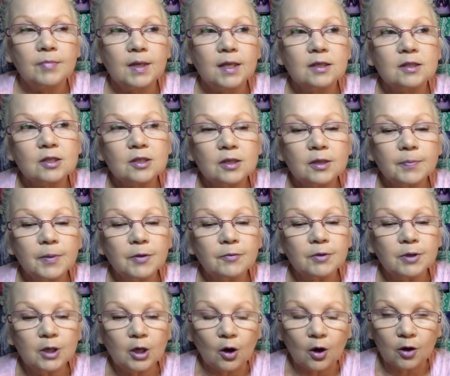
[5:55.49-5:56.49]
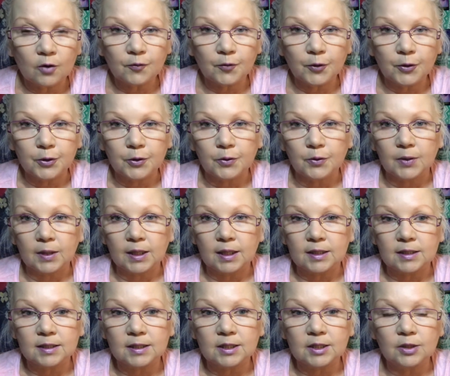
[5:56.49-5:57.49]
it's going to be really hard for you. Like,
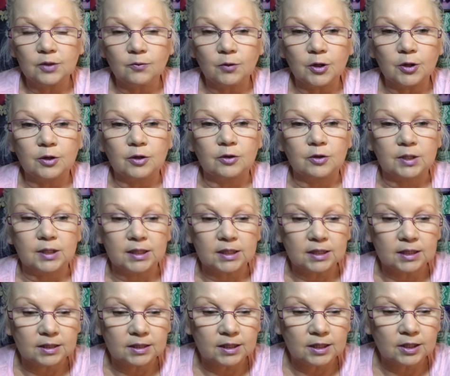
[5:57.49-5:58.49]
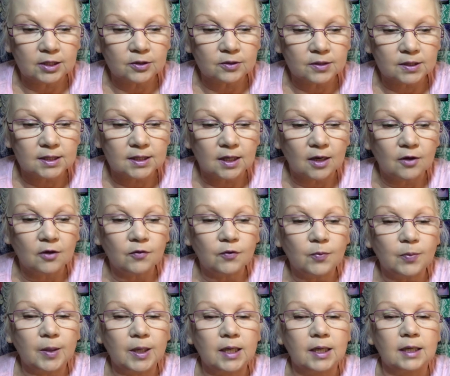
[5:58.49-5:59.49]
I see where you're distancing
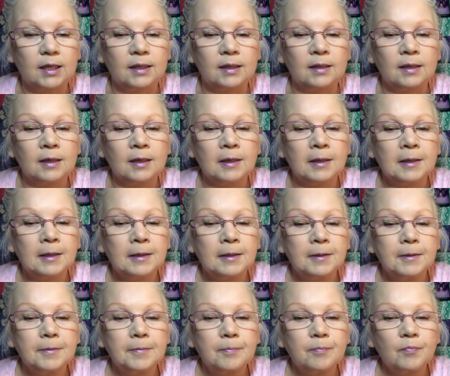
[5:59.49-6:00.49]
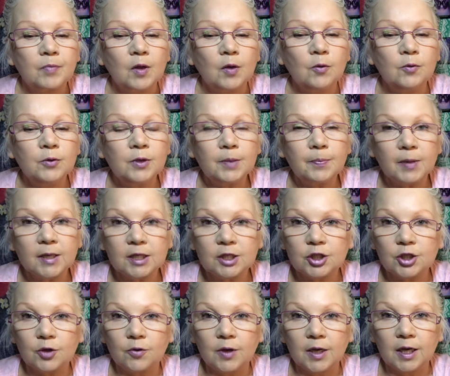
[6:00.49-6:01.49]
yourself, but only by
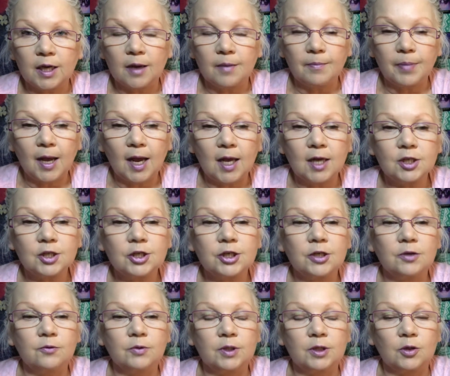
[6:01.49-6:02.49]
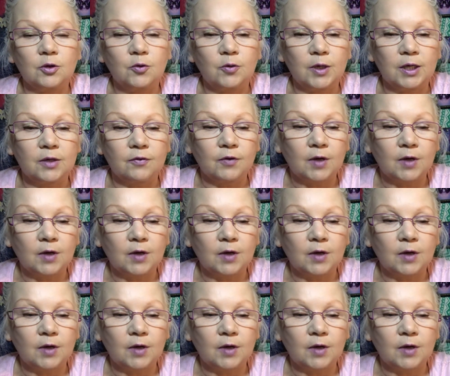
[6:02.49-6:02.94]
showing compassion with the Queen of